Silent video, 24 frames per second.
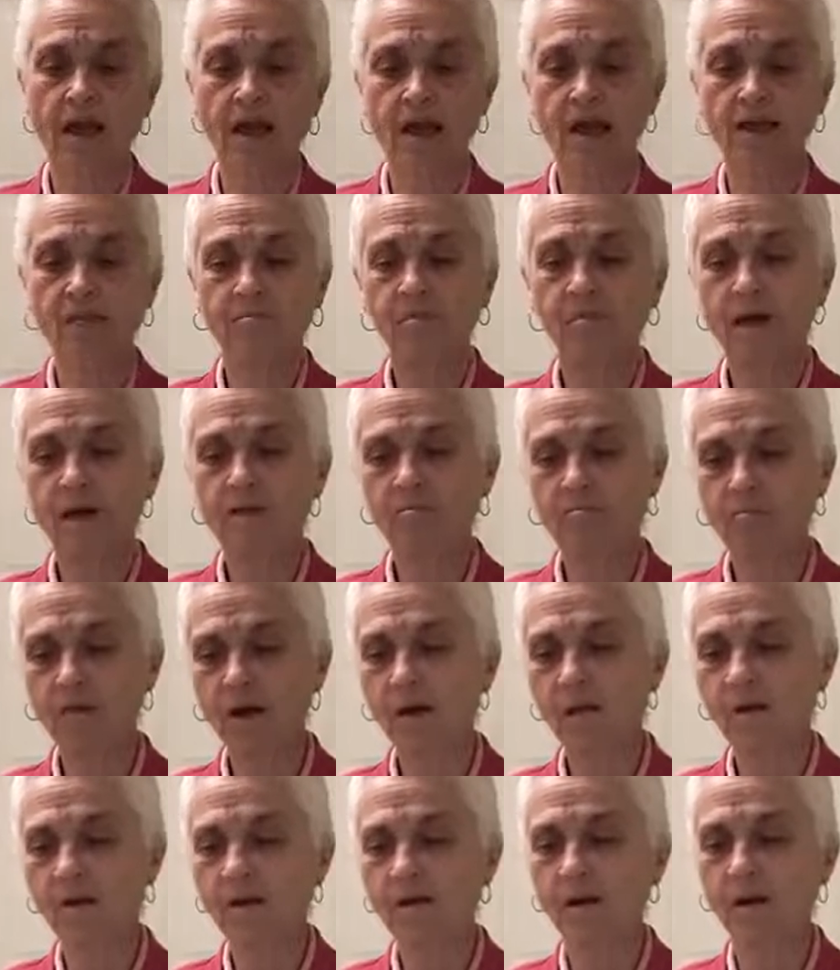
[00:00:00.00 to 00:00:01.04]
and made
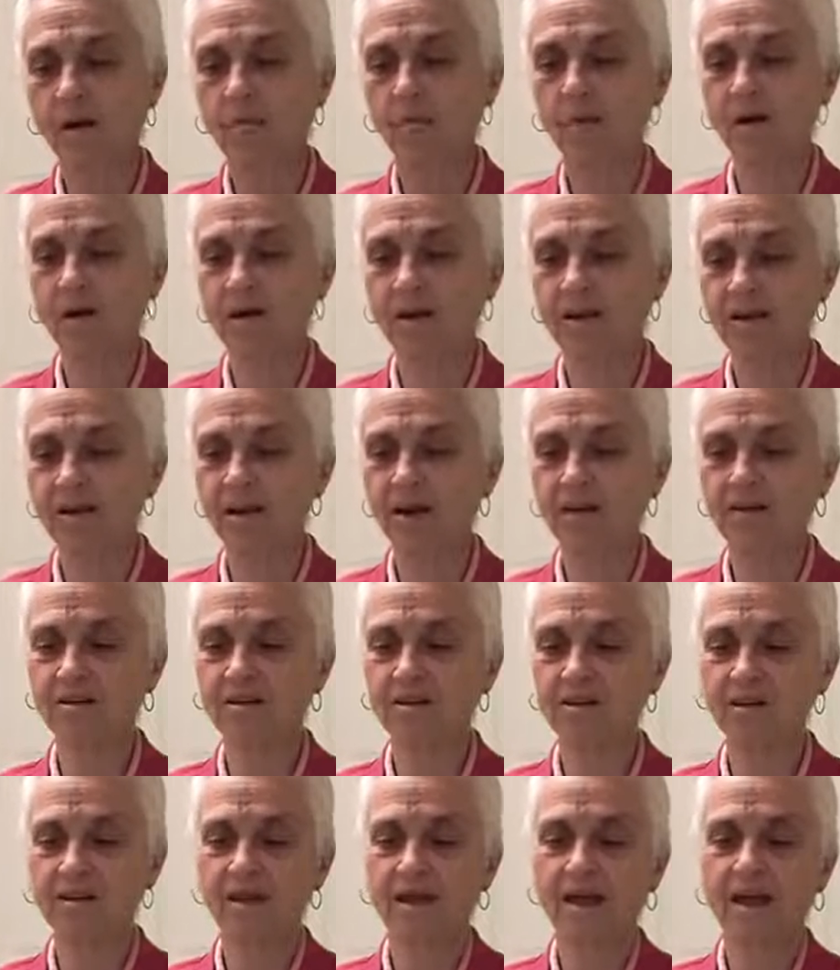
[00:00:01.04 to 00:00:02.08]
merry about a
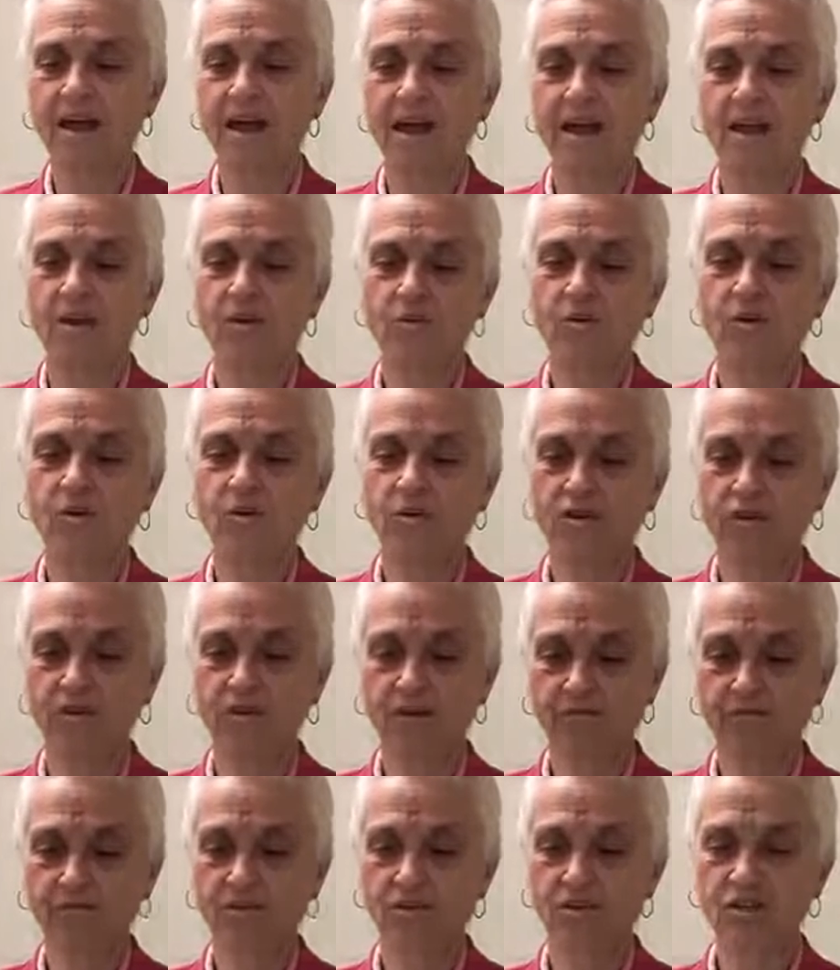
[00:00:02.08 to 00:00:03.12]
yajna at which the
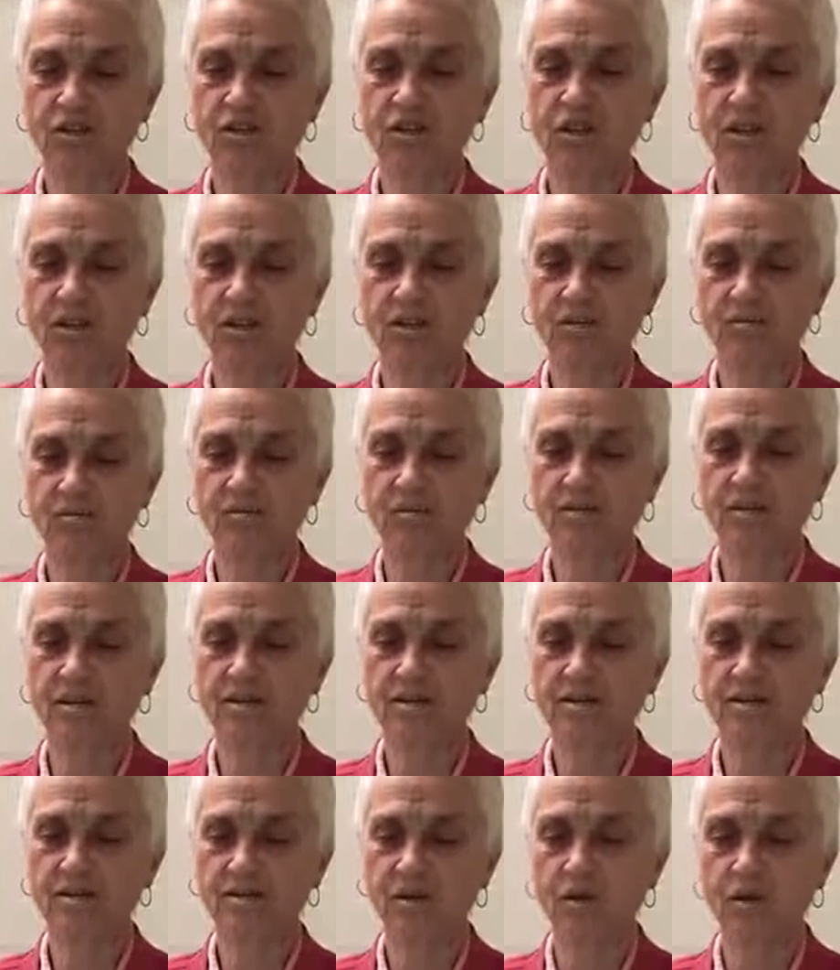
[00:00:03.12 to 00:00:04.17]
officiating
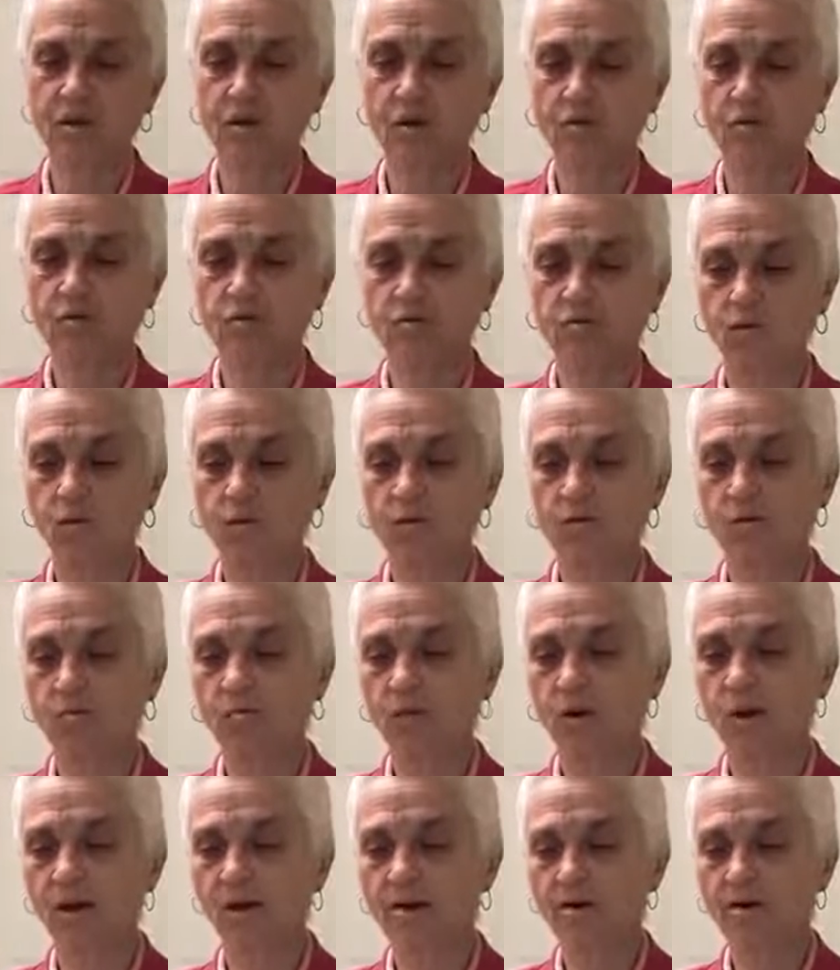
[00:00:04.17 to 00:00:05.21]
priest was once
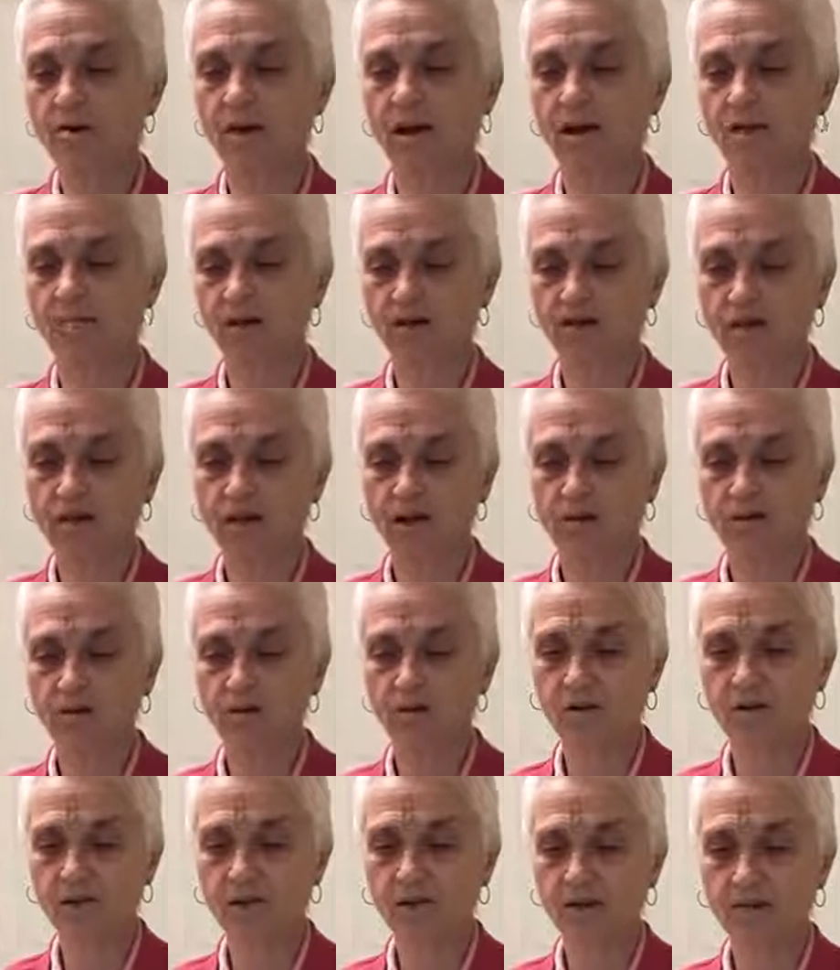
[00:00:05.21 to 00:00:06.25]
upon a time a
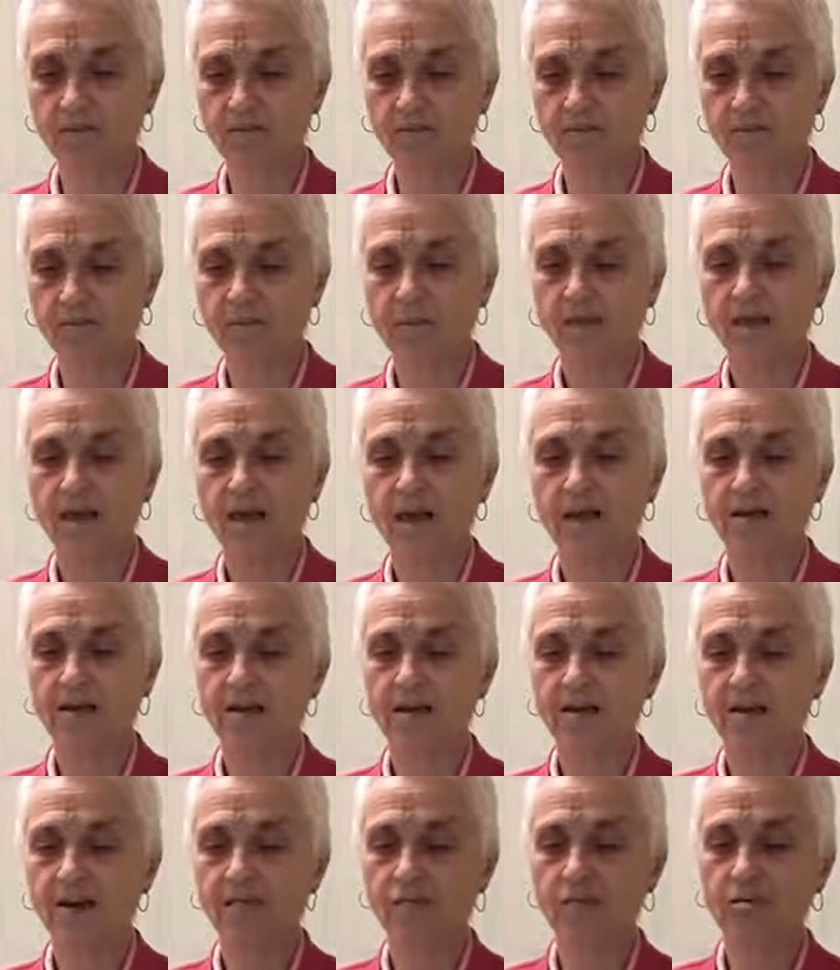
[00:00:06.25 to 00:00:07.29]
kshatriya and
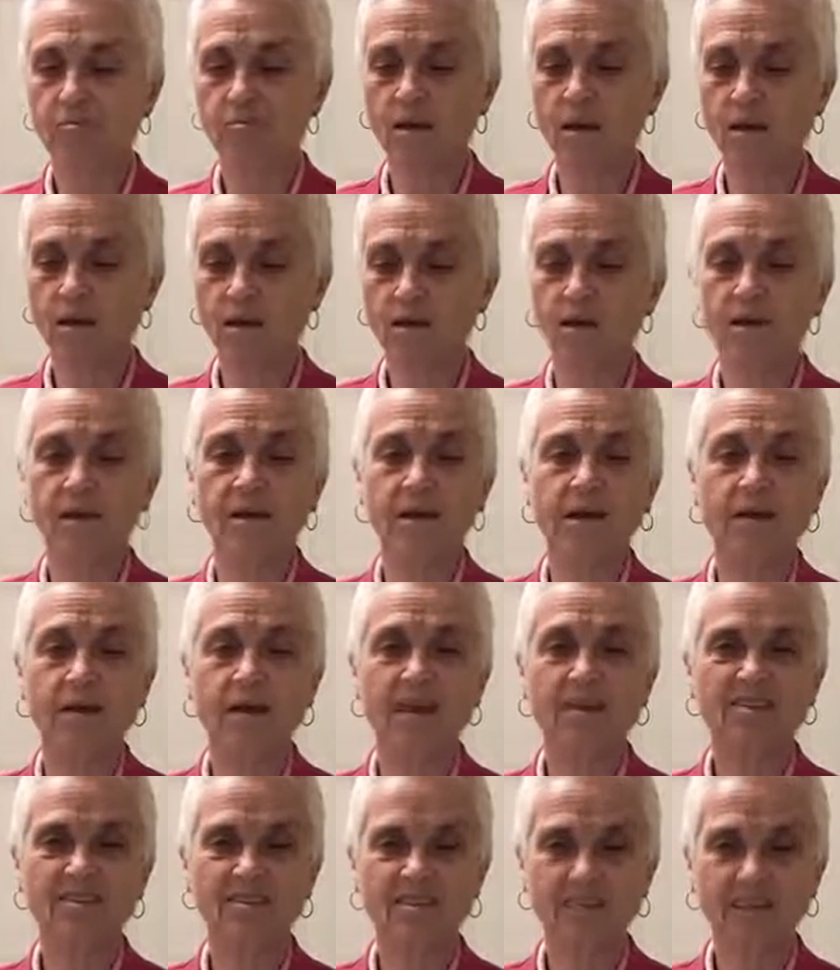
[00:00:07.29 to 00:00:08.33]
the yajaman
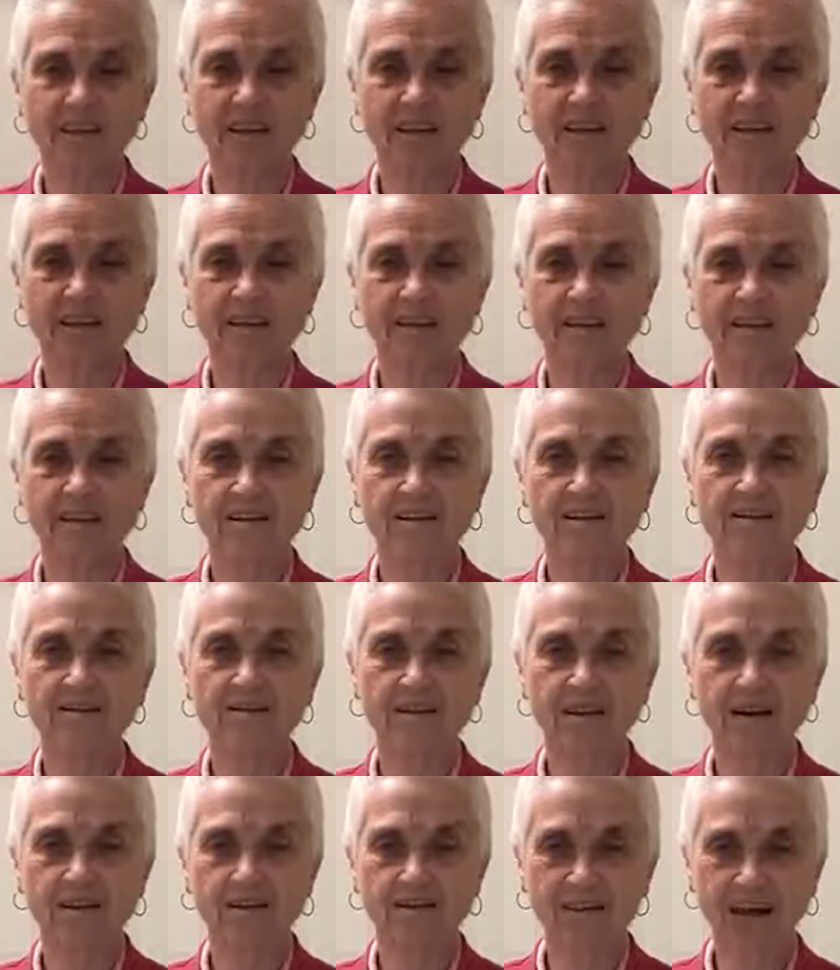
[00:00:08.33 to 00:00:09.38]
a stinking
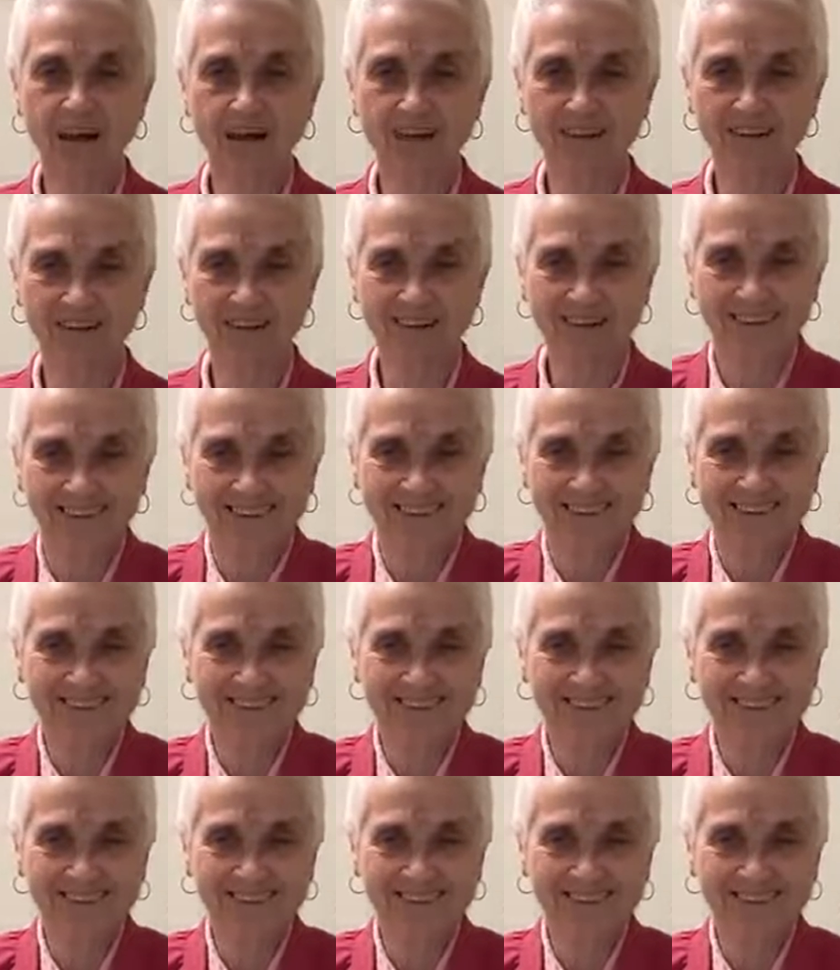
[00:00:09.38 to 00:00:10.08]
chandala.